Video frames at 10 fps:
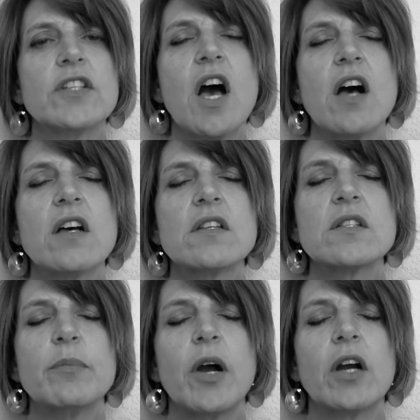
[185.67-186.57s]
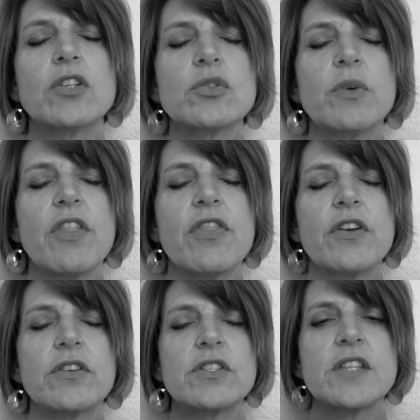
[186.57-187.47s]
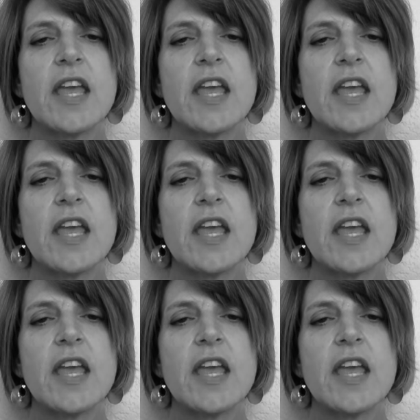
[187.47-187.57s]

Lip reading: tongues parched with thirst.